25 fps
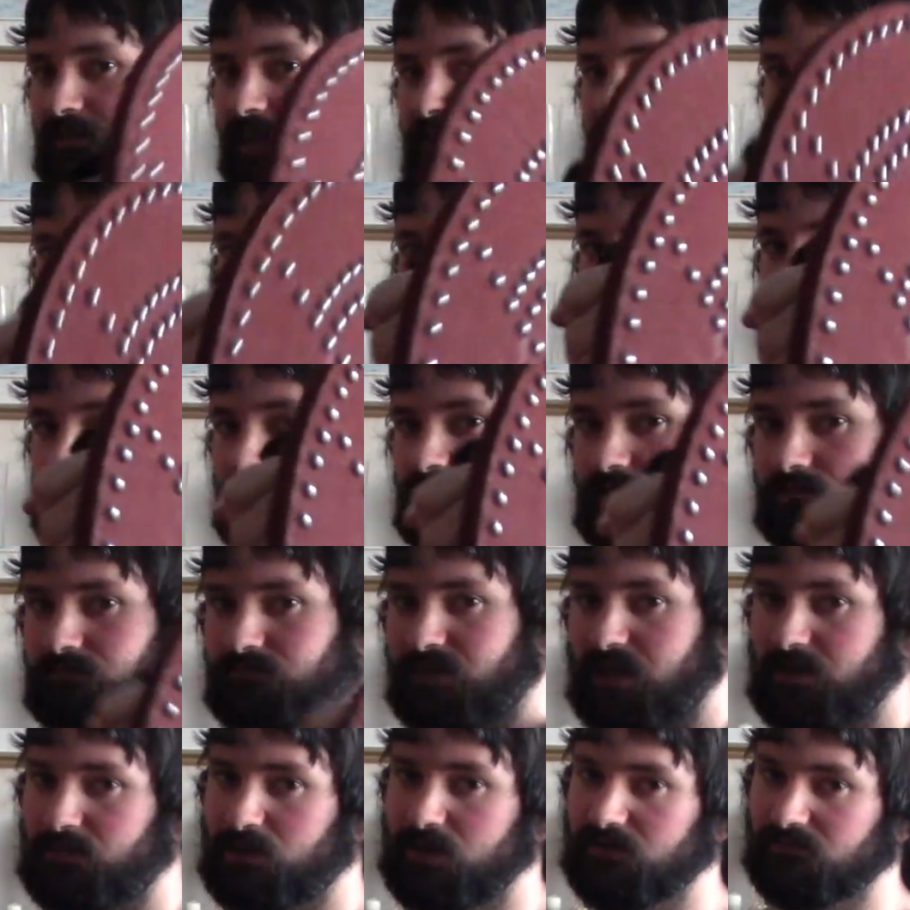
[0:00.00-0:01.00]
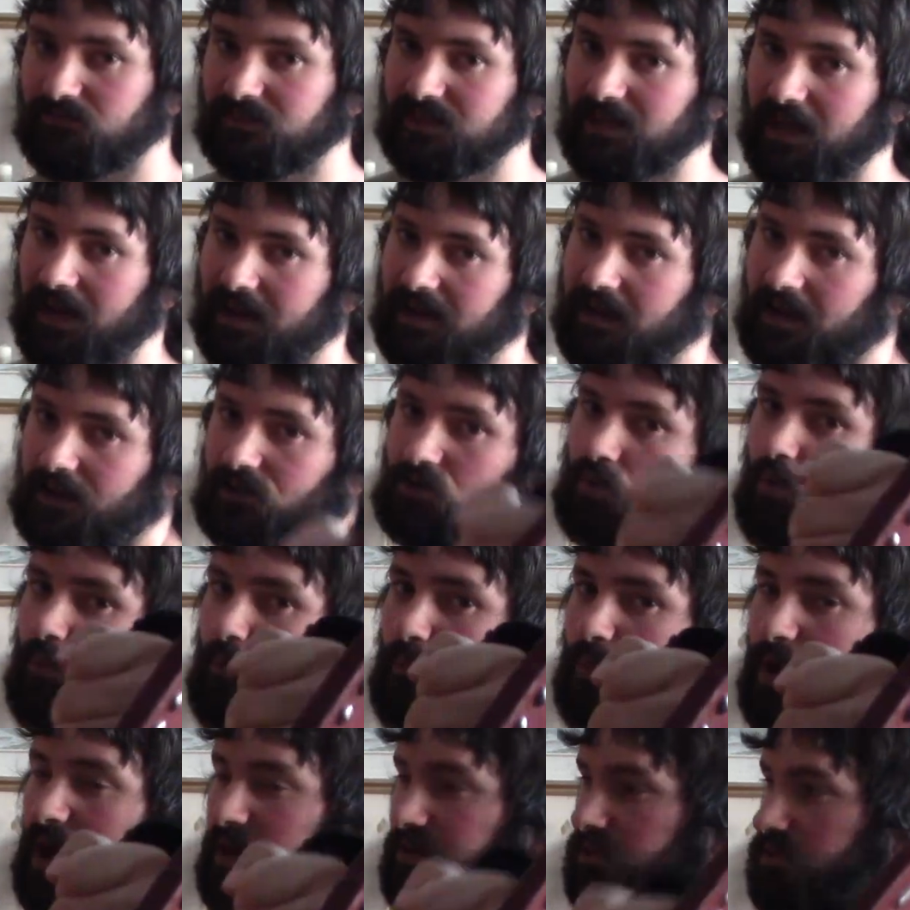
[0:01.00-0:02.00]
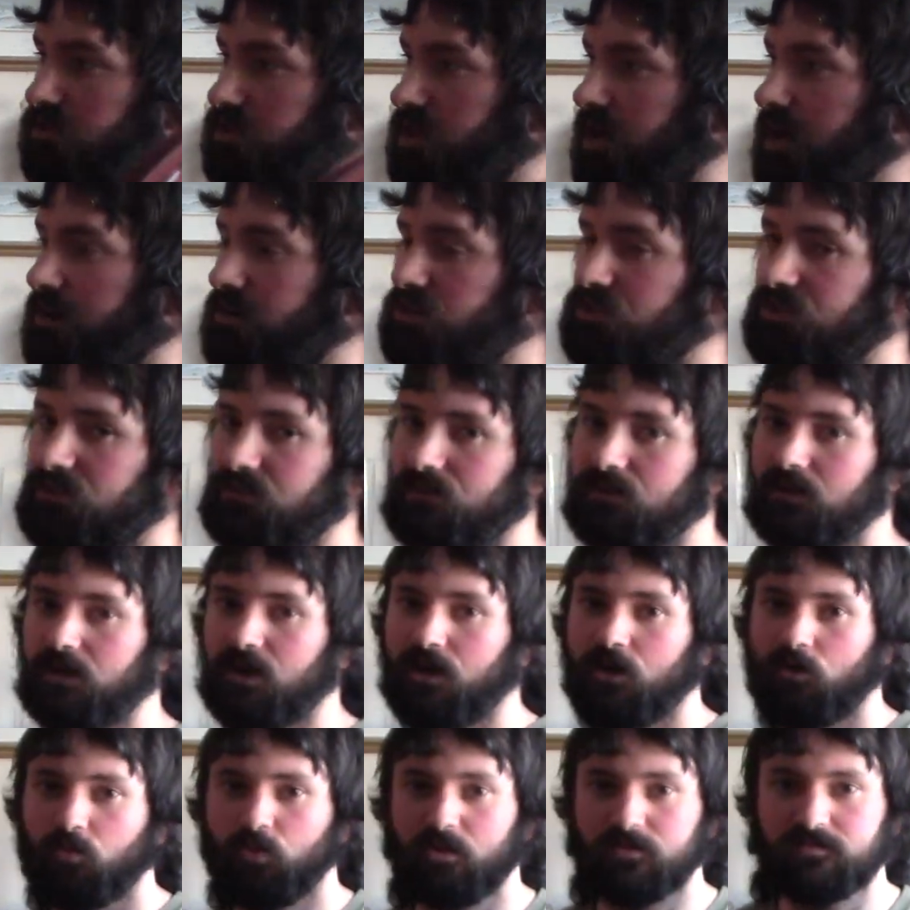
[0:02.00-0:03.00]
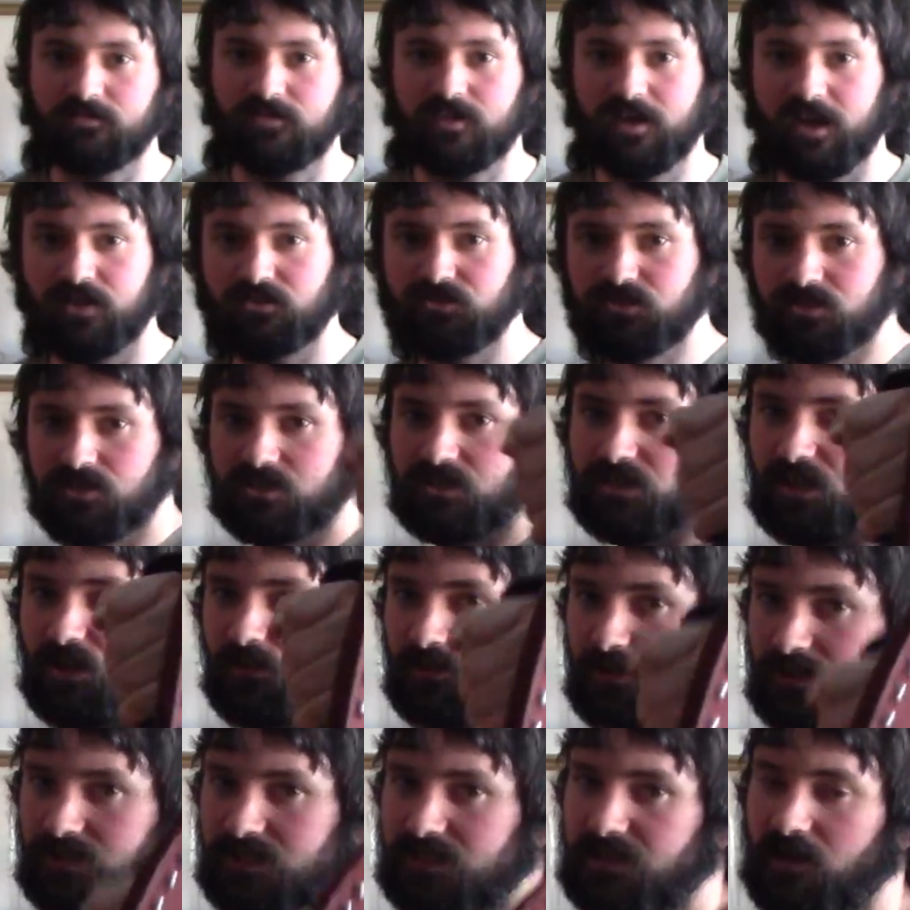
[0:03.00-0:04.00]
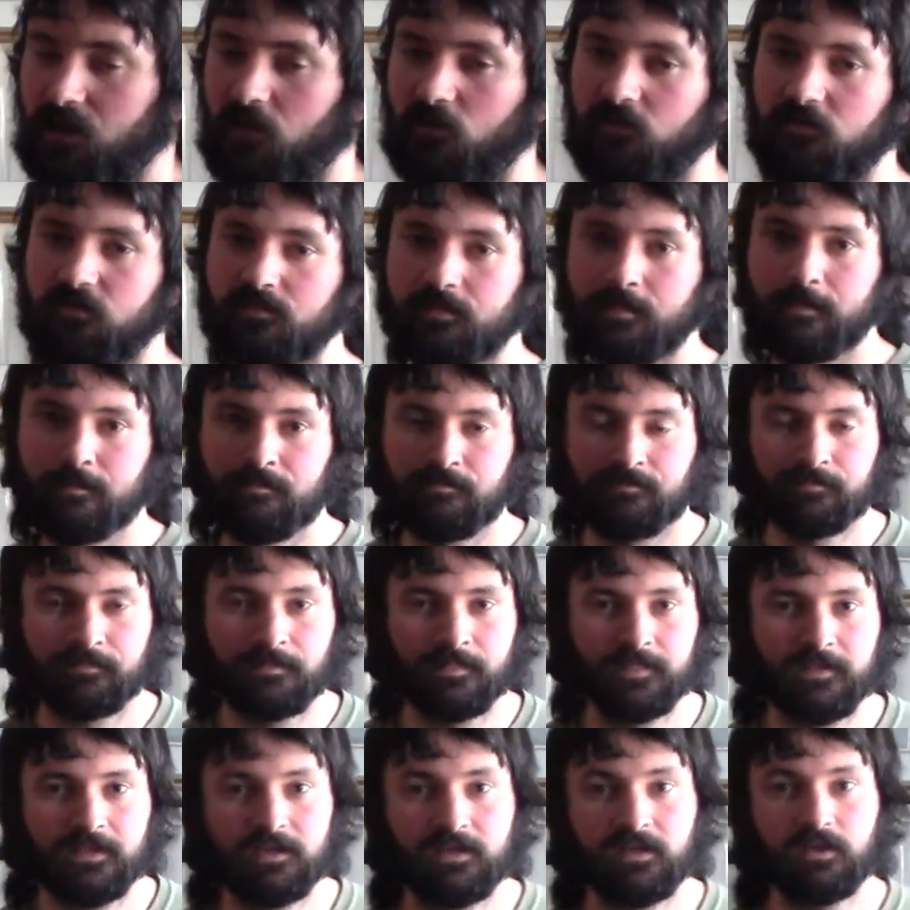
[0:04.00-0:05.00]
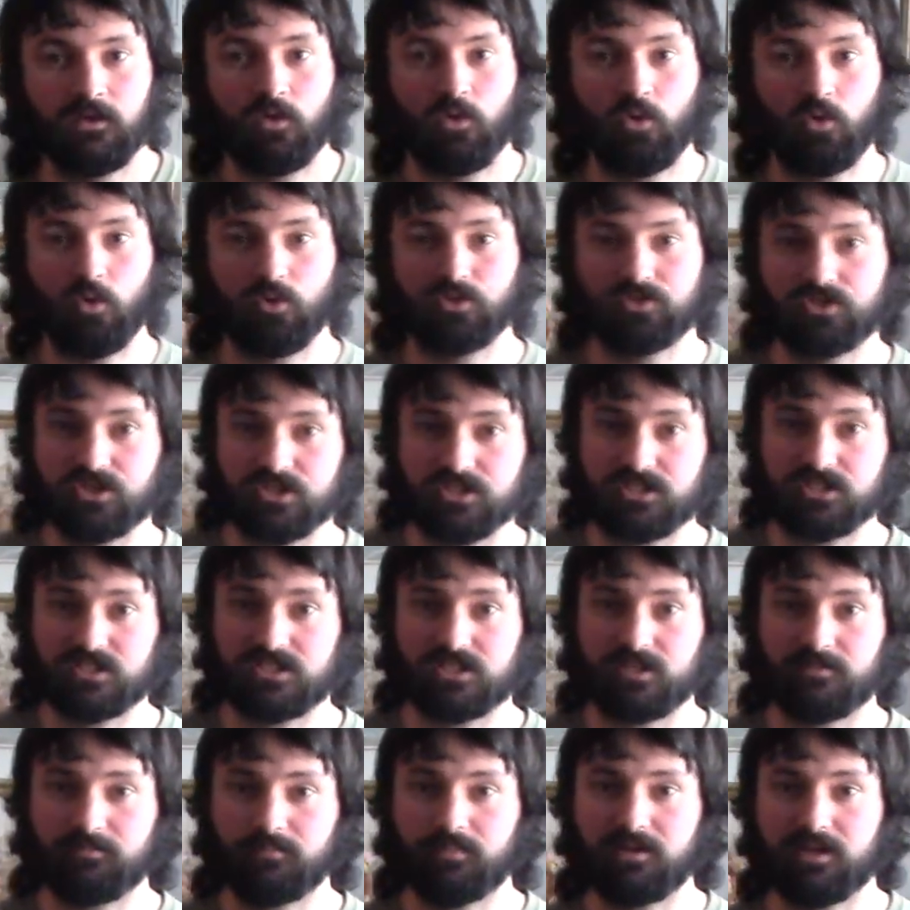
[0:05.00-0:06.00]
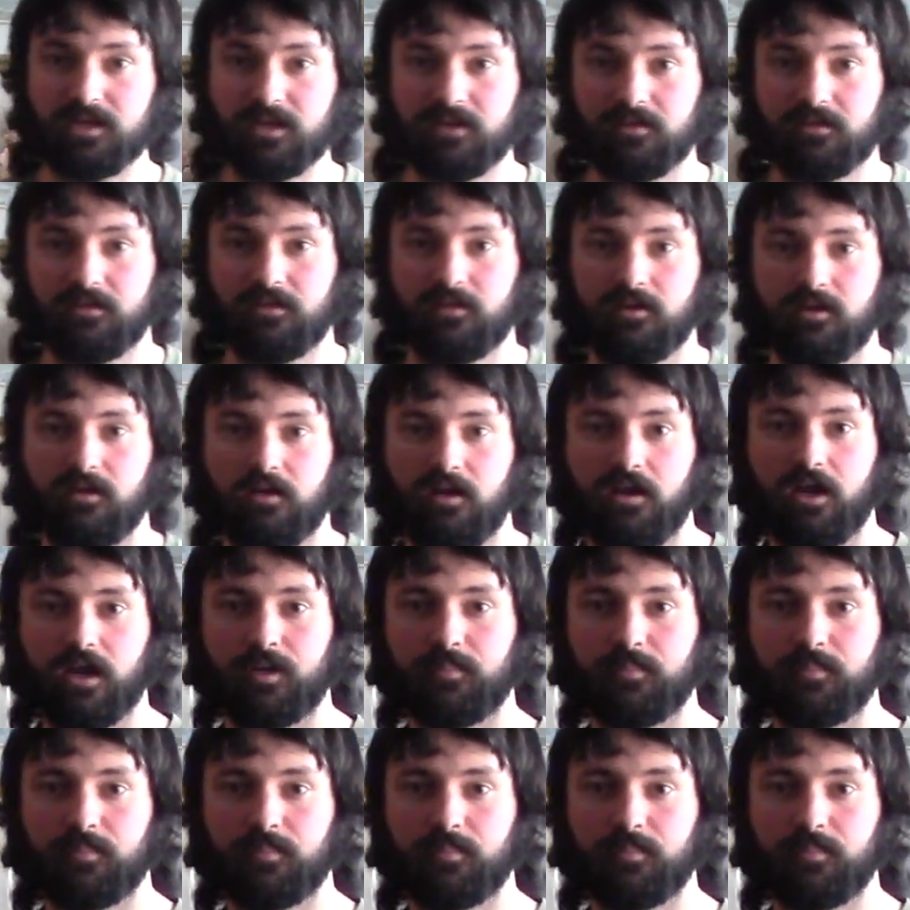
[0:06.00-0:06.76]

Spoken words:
their vision, maybe even get an actual punch action with the edge of the shield itself. Or just simply, I